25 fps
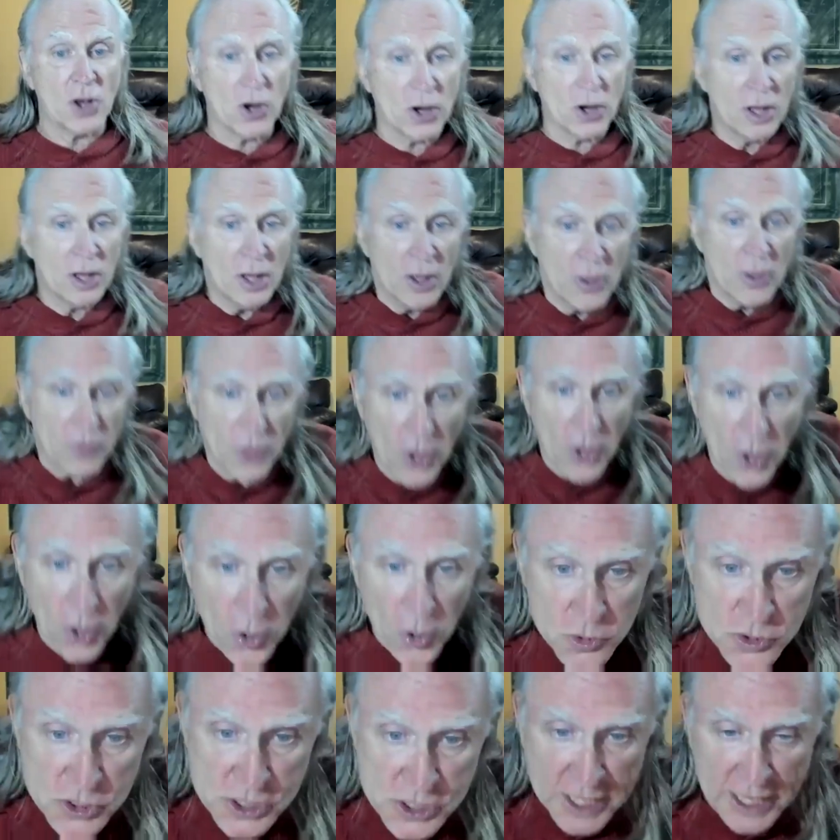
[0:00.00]
the the
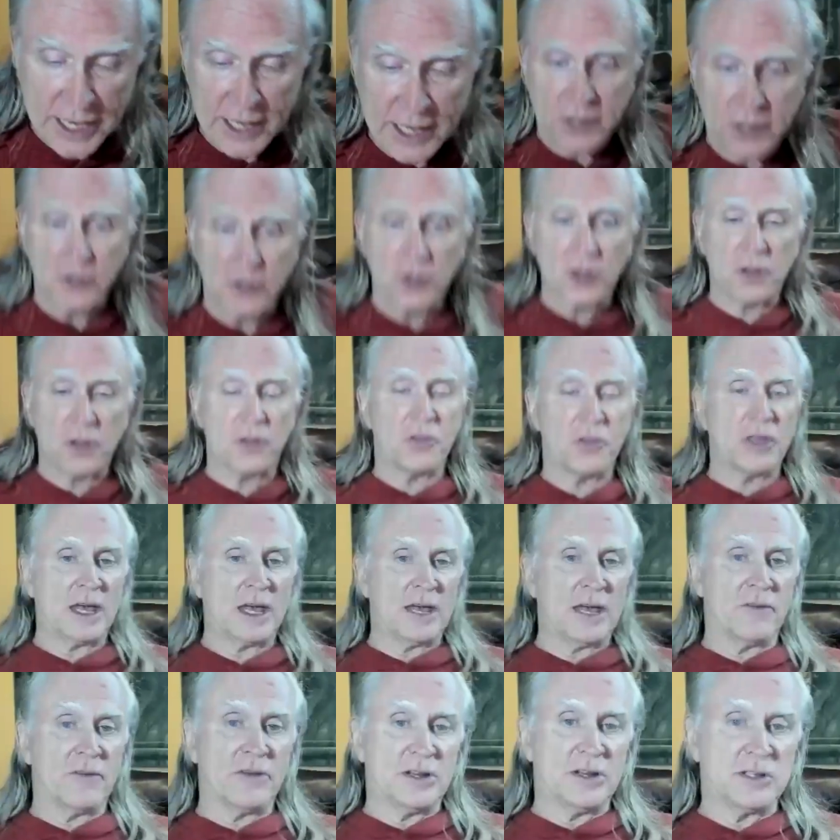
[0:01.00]
hose kinked. You can
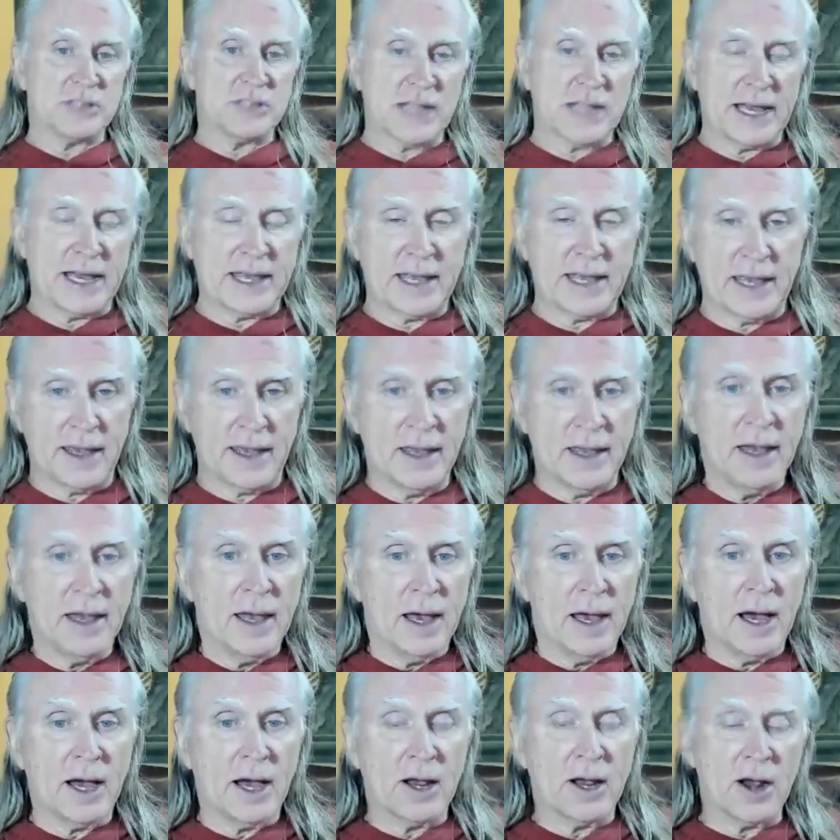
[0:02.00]
think of it as like a
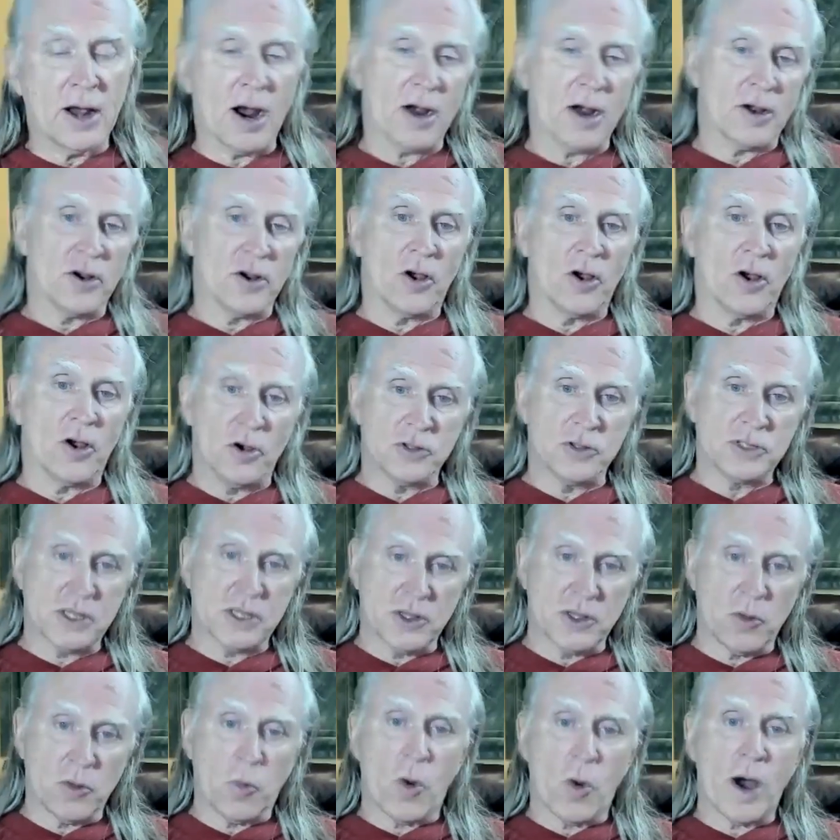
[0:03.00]
a garden hose
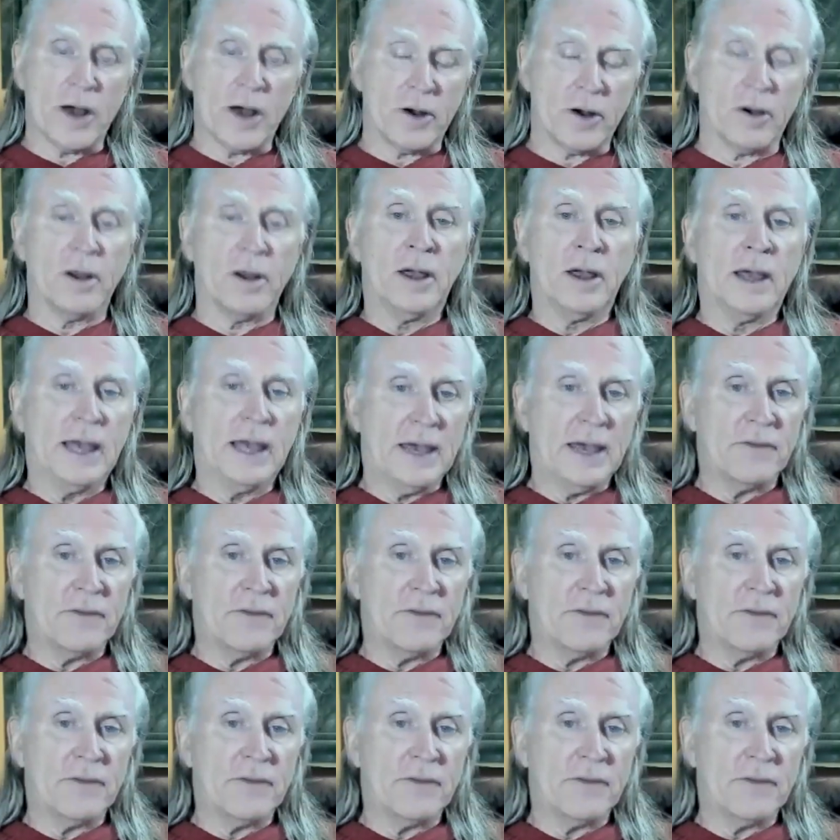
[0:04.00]
and the water.